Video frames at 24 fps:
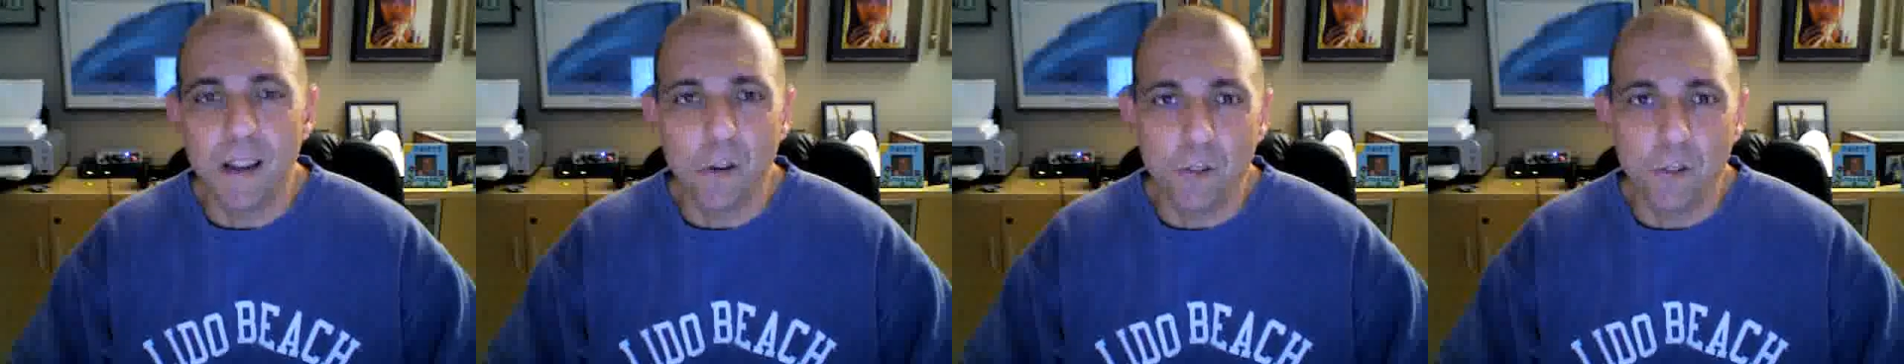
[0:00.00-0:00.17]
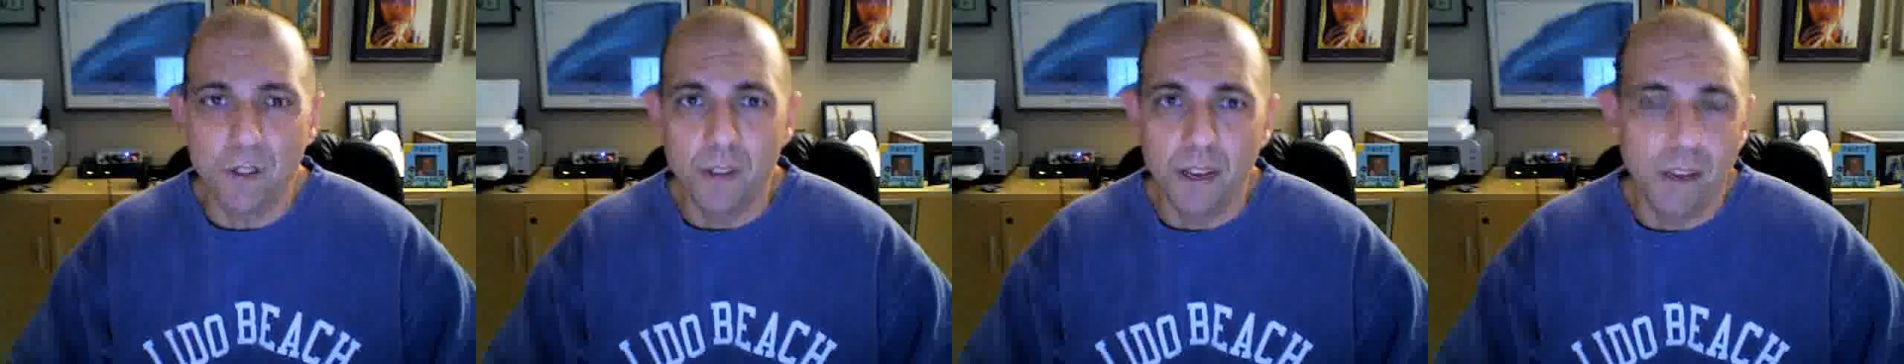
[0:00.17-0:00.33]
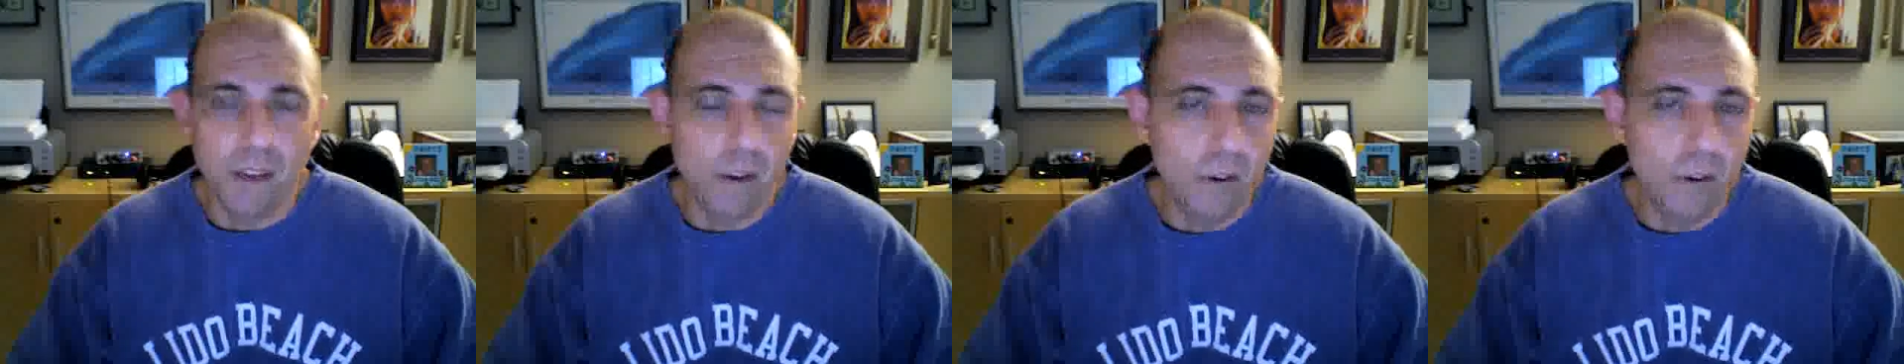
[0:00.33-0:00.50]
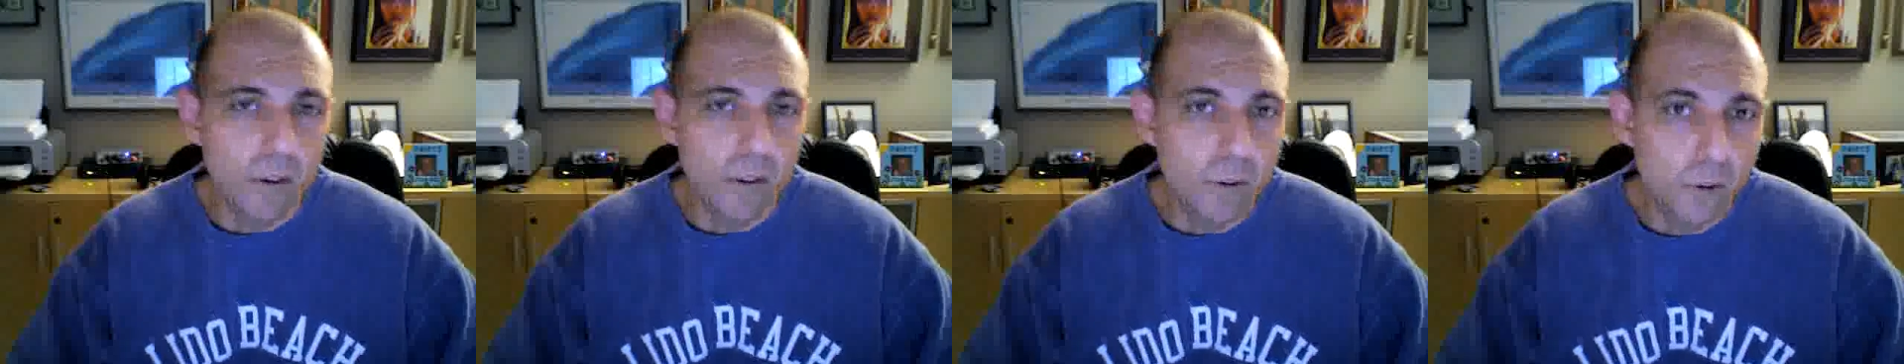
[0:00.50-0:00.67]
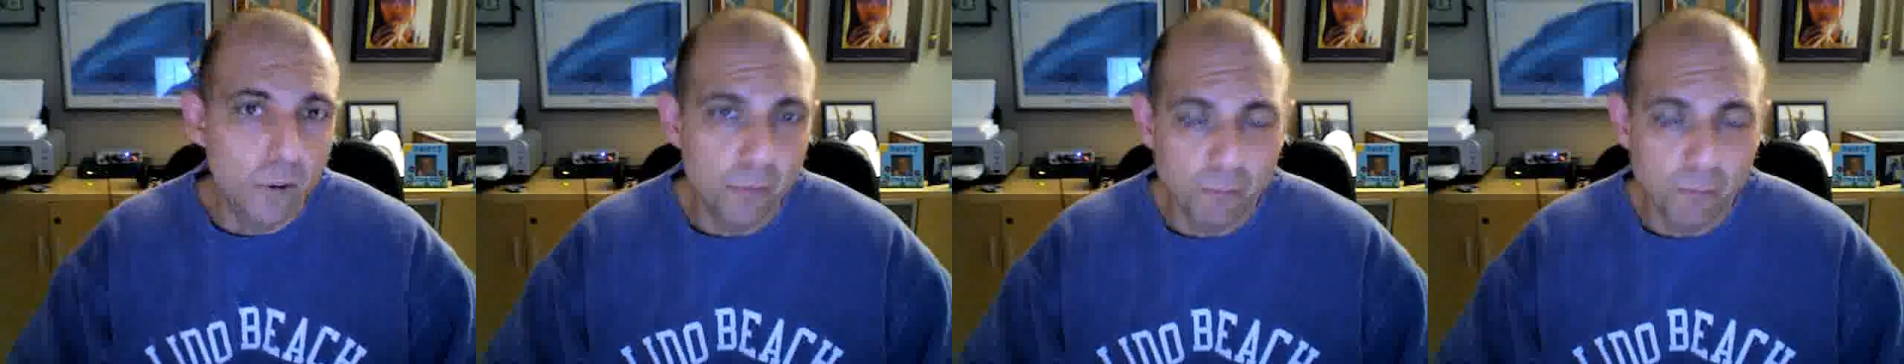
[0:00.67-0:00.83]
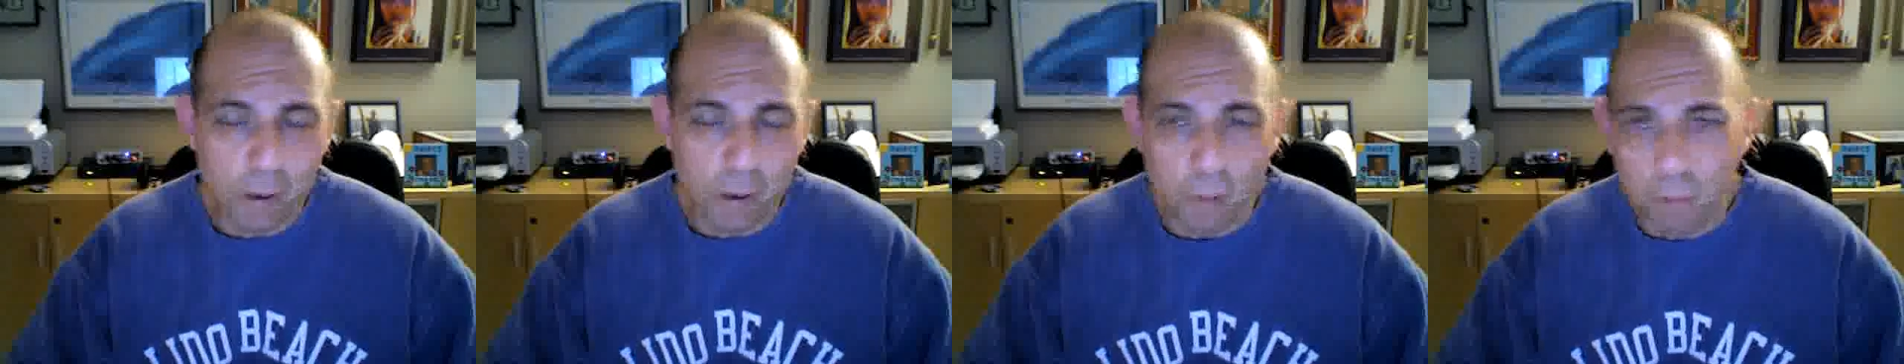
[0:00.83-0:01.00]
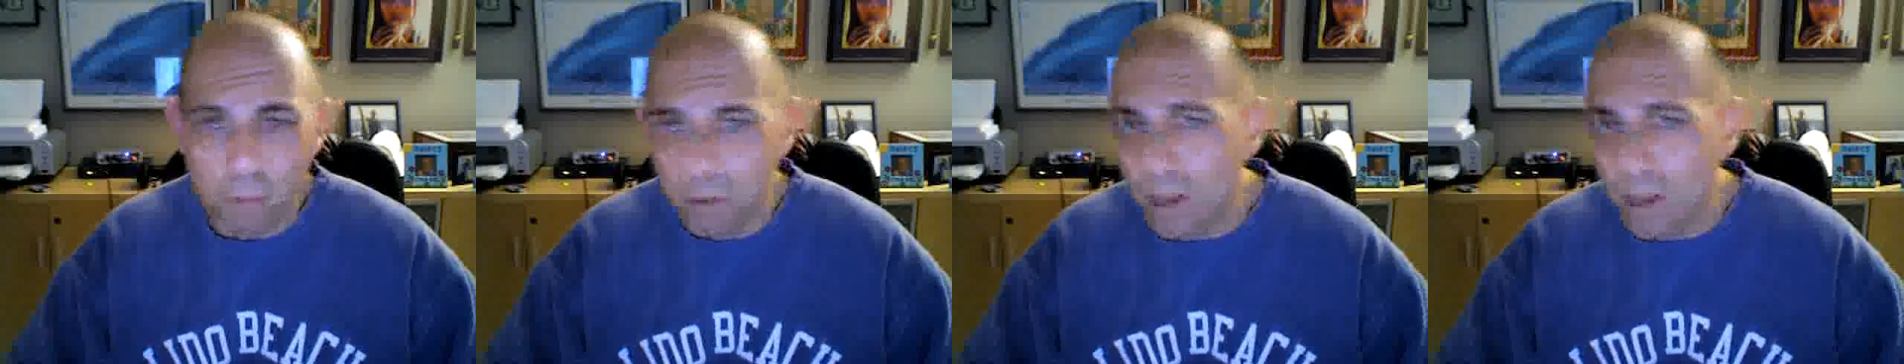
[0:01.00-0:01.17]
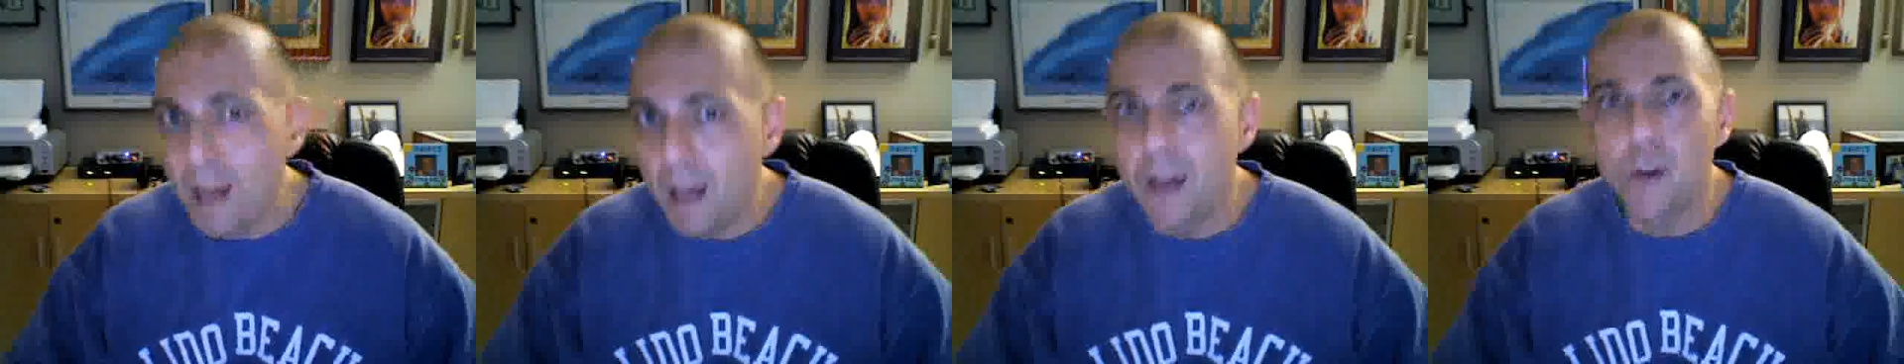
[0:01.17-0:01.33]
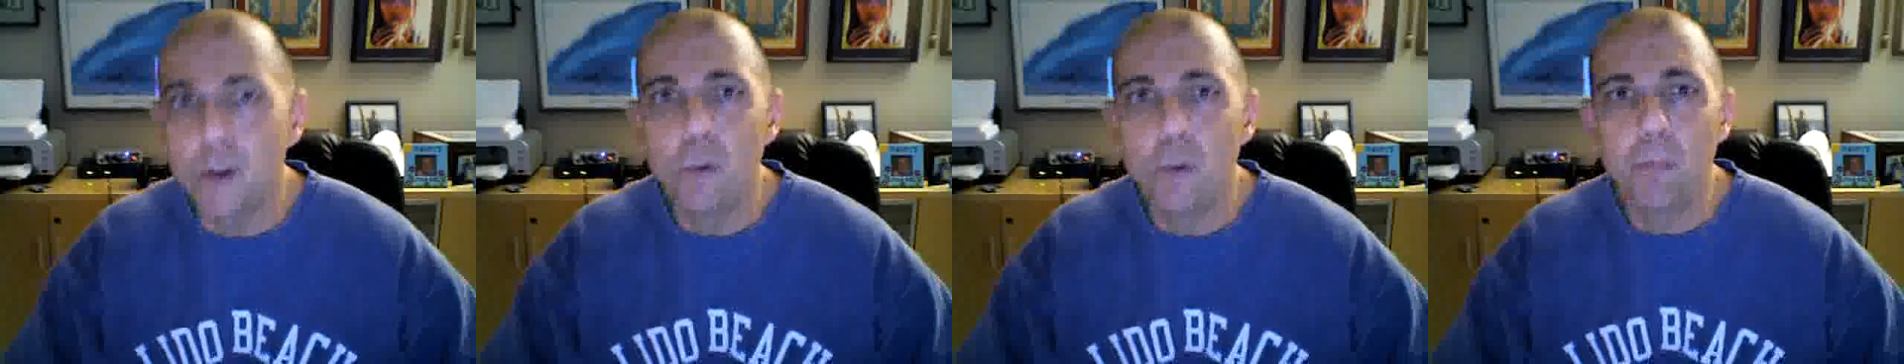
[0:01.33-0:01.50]
or that you use
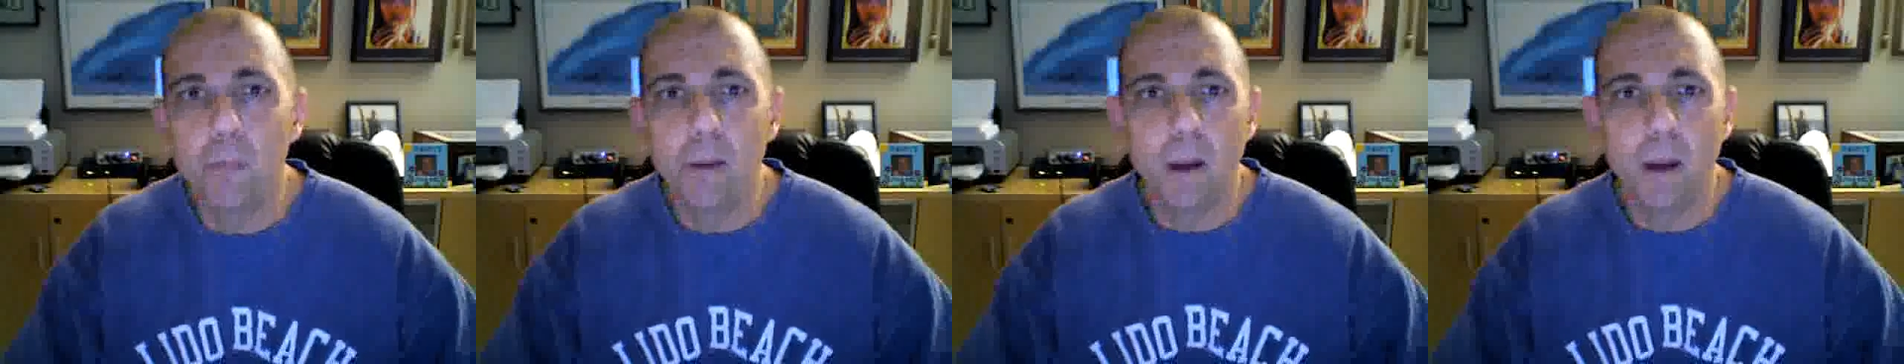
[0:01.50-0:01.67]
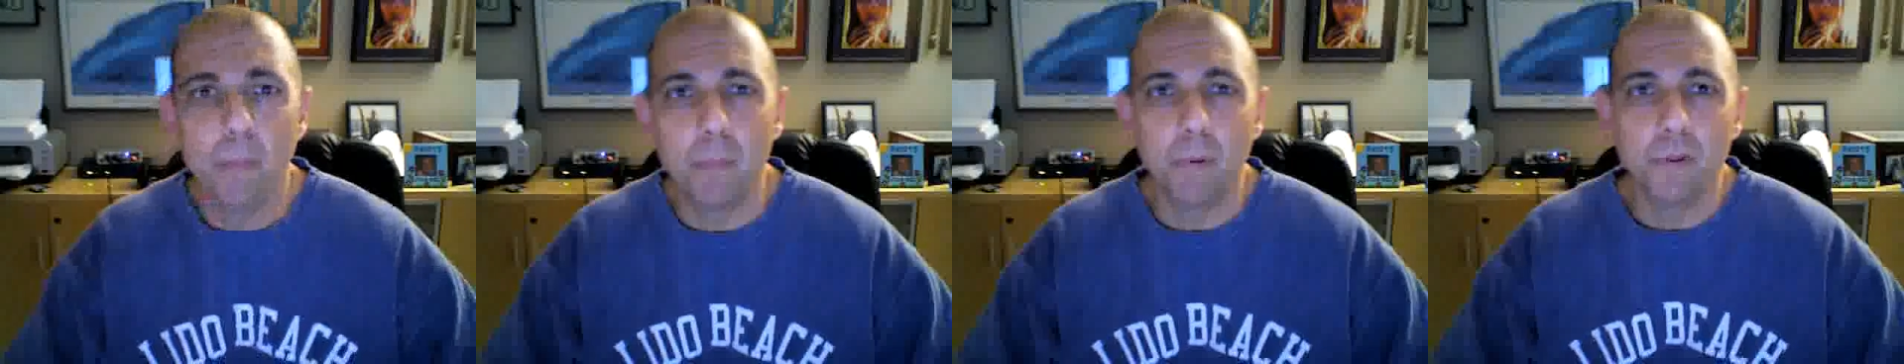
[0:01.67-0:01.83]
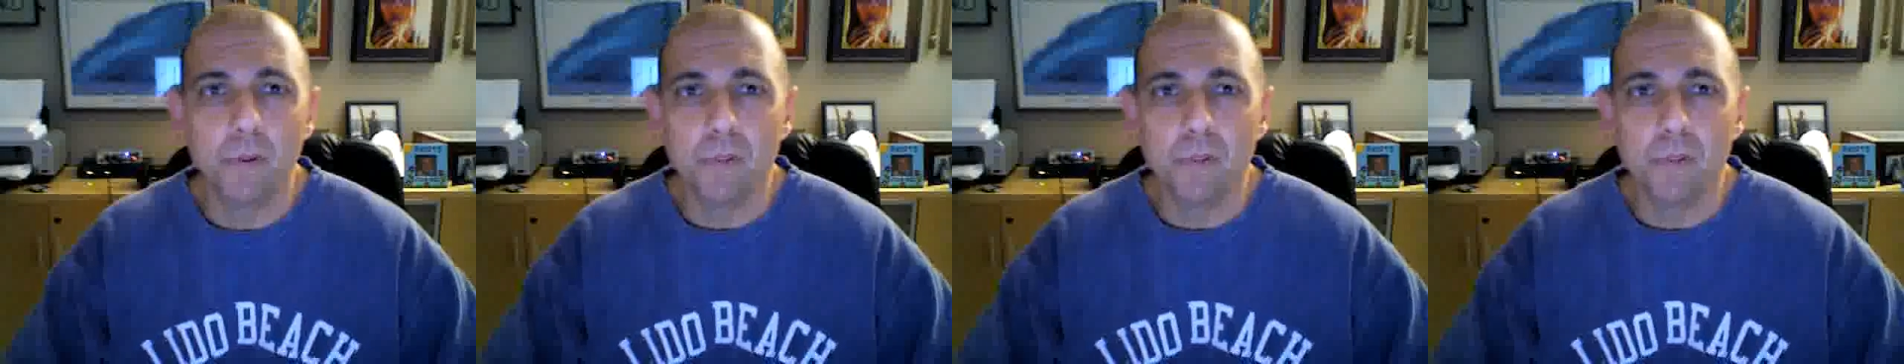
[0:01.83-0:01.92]
poblano peppers